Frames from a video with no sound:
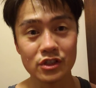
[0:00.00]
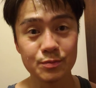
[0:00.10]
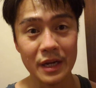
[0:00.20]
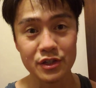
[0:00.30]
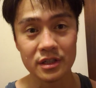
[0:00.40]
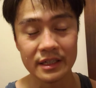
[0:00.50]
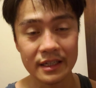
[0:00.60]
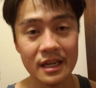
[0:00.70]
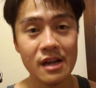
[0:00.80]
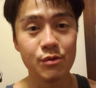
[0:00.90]

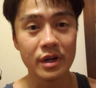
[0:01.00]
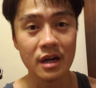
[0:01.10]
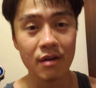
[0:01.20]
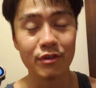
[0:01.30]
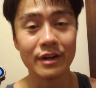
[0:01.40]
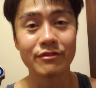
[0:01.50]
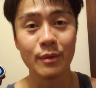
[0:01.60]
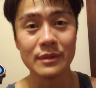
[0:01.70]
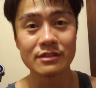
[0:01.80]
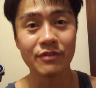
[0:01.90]
especially recovering
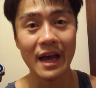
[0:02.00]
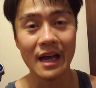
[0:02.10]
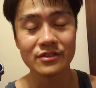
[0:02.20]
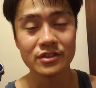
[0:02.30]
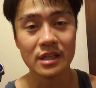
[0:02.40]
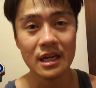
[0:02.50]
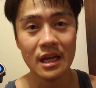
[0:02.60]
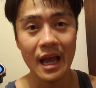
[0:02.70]
from this fast.